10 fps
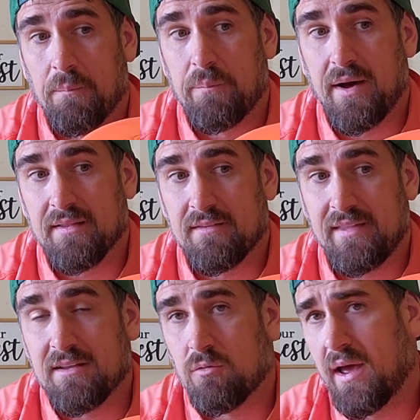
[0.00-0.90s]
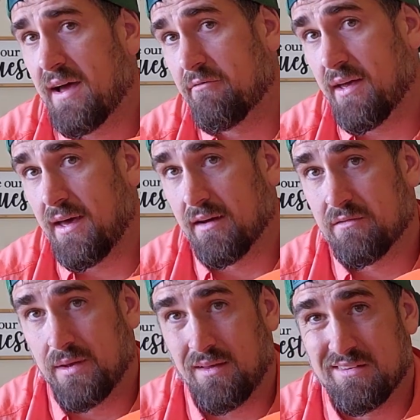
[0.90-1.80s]
But that's why I have the Hex,
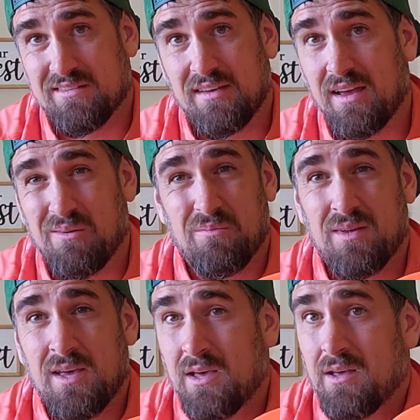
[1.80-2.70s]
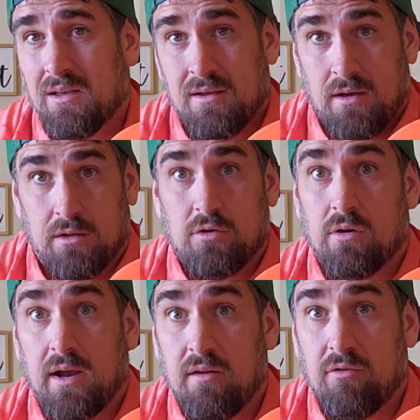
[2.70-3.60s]
because say I'm a
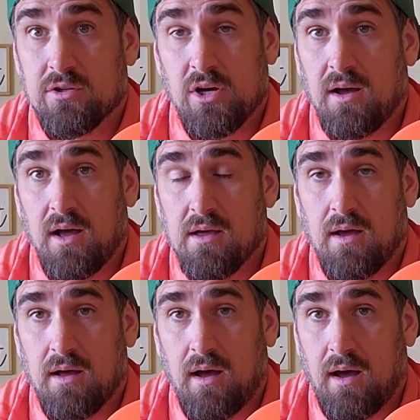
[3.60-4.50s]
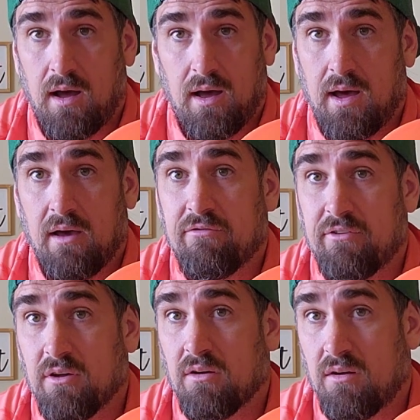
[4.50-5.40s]
280-foot shot, I
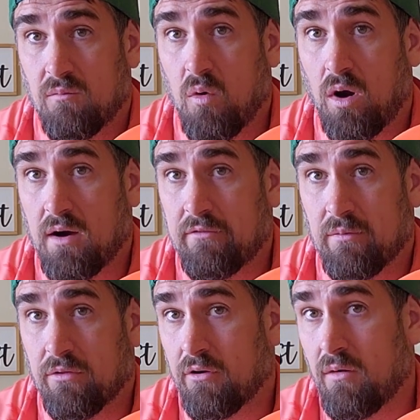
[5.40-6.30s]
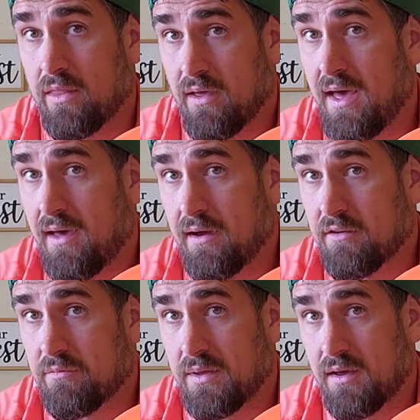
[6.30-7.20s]
feel more comfortable throwing the
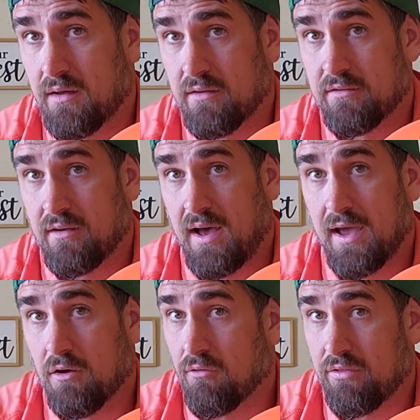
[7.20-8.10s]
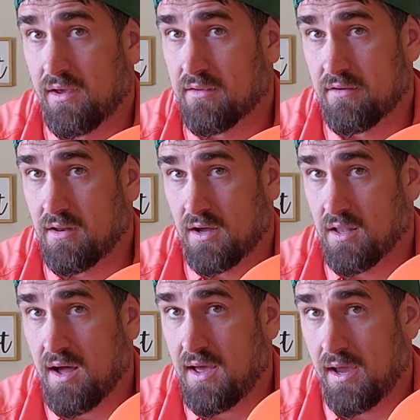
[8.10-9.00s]
Hex because I don't think it's going to
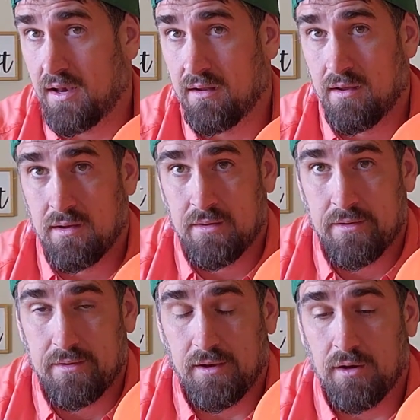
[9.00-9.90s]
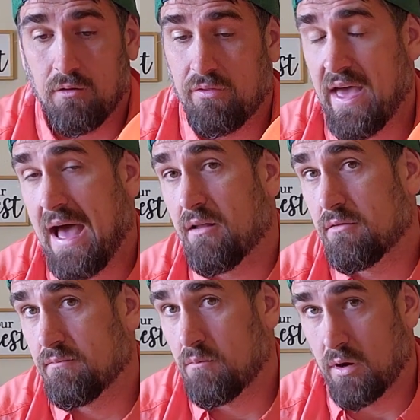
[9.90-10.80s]
glide, you know, that
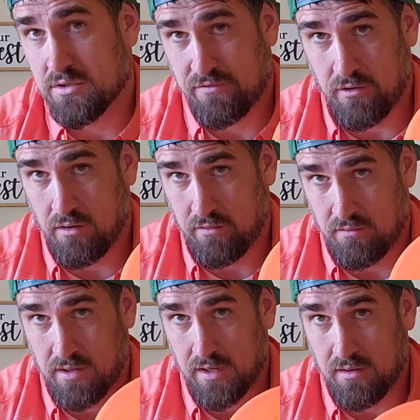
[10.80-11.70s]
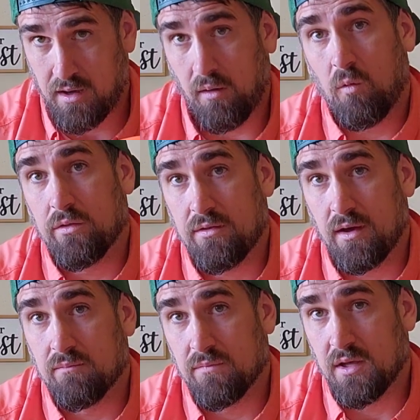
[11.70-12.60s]
much farther like I would
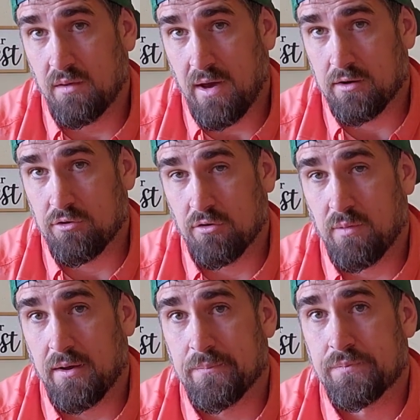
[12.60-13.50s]
think the EMAC Truth might.